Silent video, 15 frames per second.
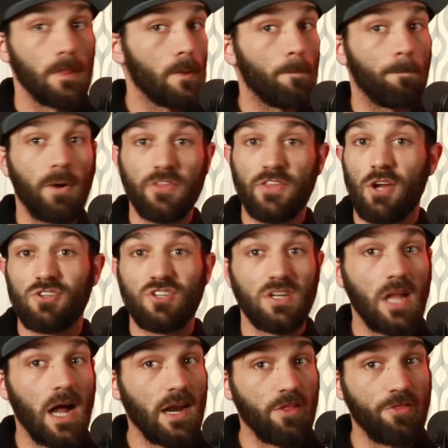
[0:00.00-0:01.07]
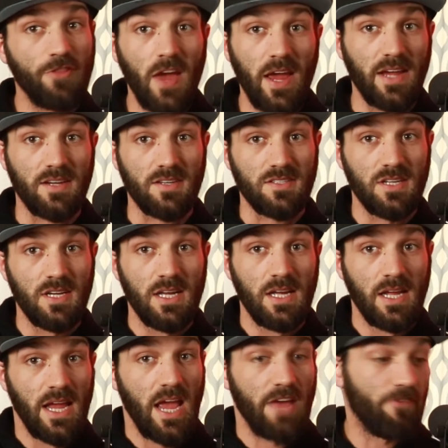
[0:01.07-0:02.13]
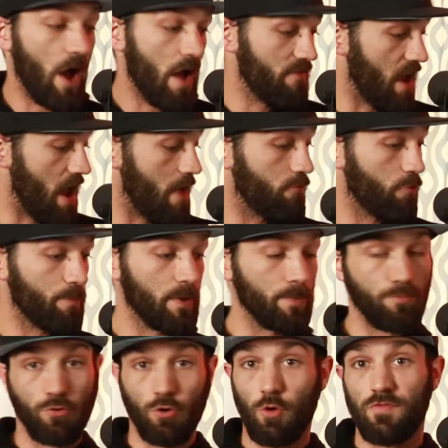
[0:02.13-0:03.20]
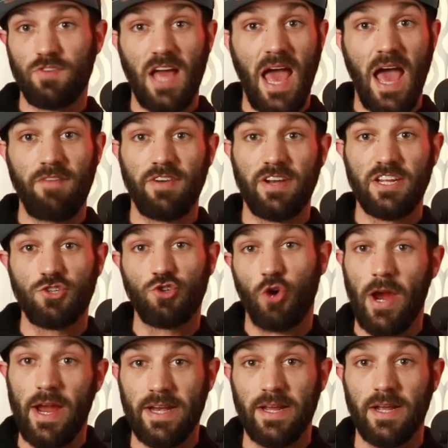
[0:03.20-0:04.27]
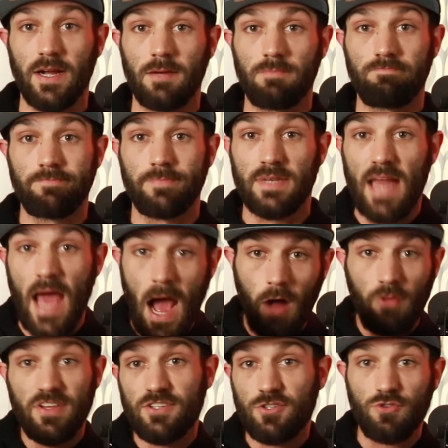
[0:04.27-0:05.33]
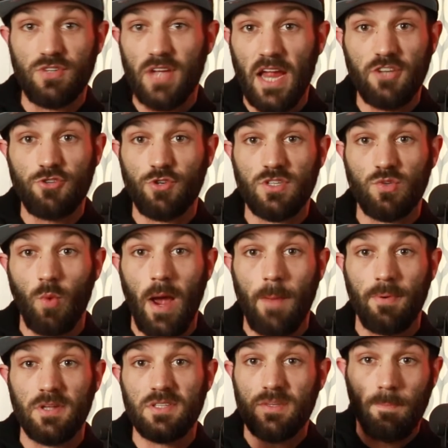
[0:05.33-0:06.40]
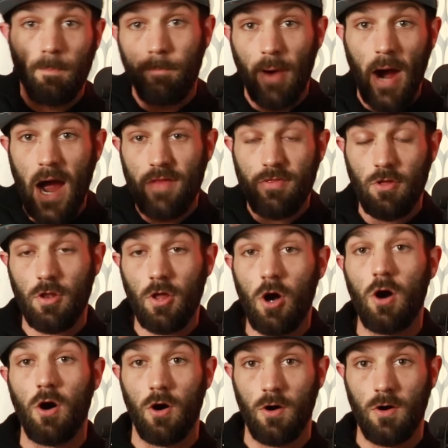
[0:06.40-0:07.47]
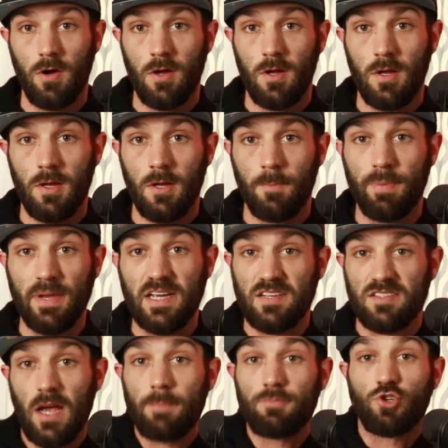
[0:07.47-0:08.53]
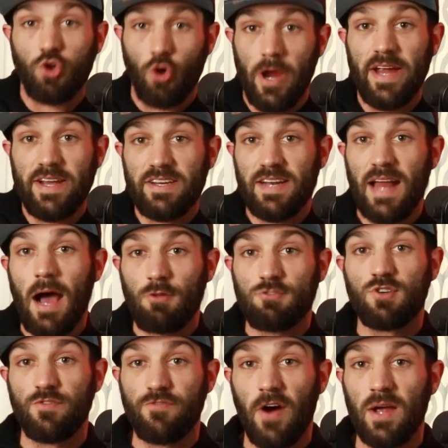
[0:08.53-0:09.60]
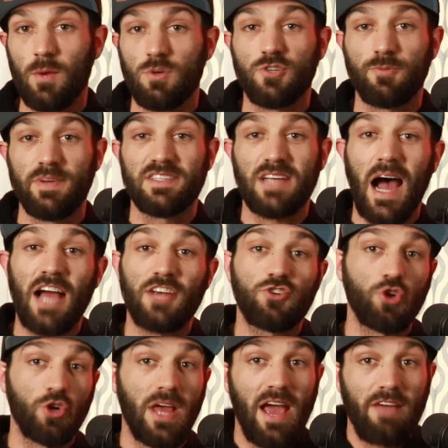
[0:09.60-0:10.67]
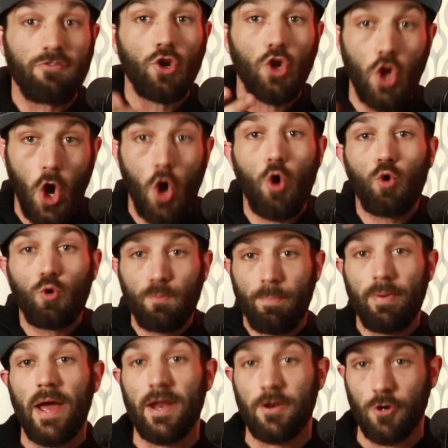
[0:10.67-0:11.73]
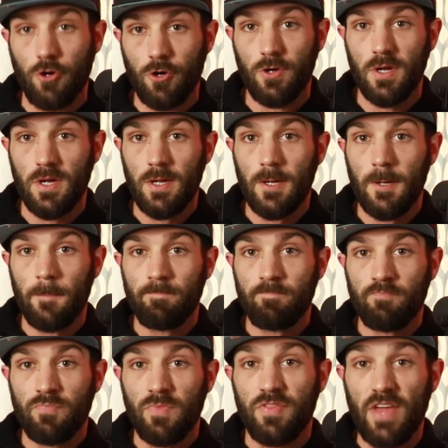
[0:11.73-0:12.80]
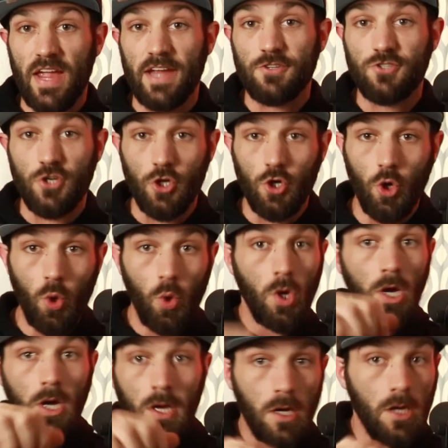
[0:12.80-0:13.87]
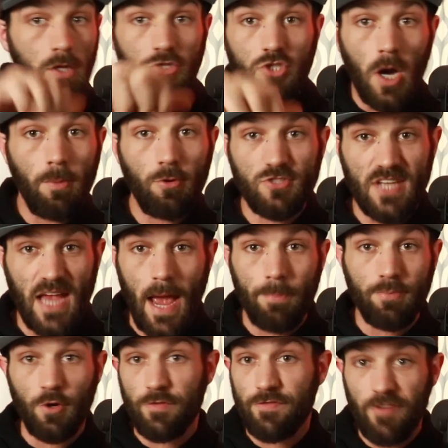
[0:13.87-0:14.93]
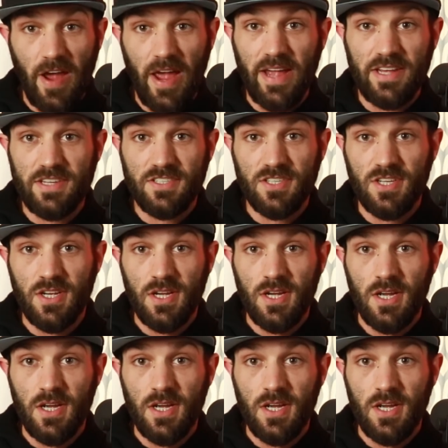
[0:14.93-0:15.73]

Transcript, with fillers: but there's a lot of things. If I've ever been proved to have any training, now these are dangerous weapons by the law because I'm trained in how to fight, which means I should have known better than to double tap your face